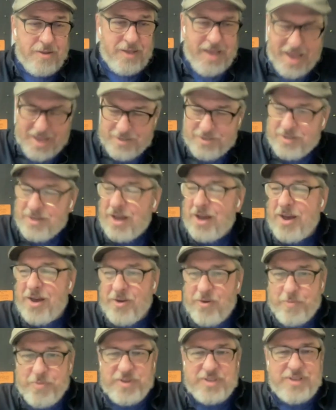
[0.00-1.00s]
Yes,
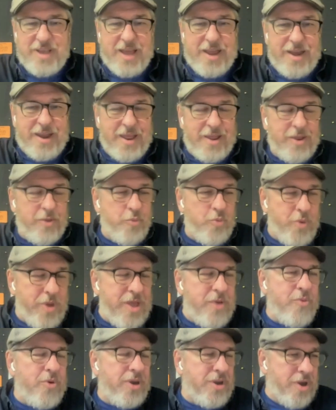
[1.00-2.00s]
100%.
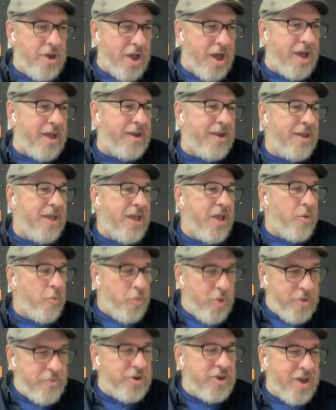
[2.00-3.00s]
We would
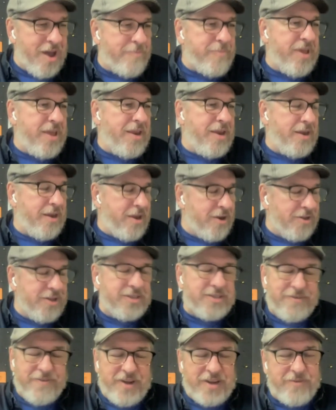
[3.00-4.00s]
not be
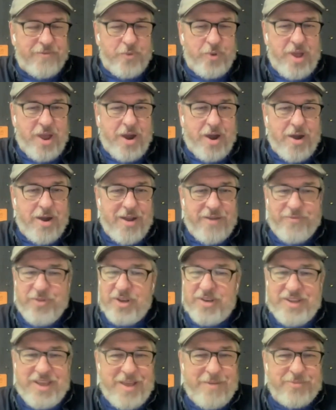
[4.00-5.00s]
nearly as effective as we are if
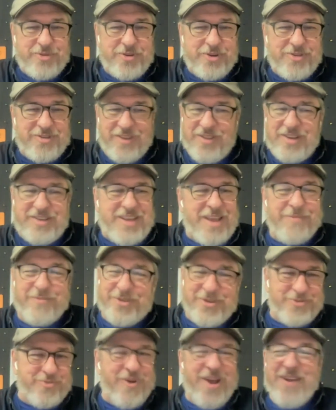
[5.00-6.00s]
the
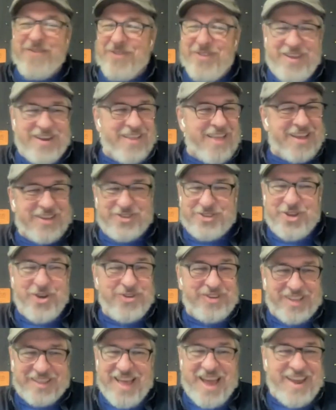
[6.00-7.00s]
Teamsters waved. They're like
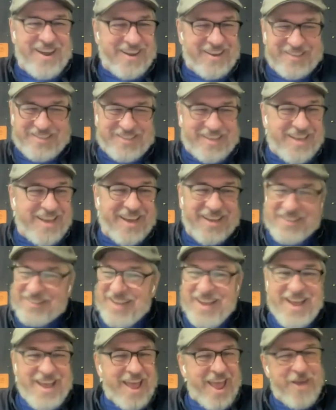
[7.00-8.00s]
so delighted to see
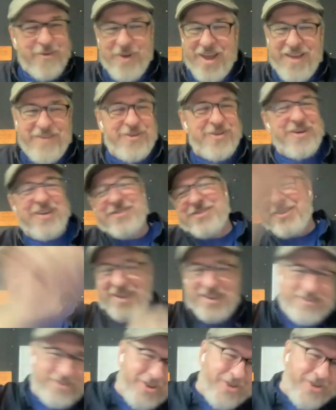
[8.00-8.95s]
us. They waved to us and they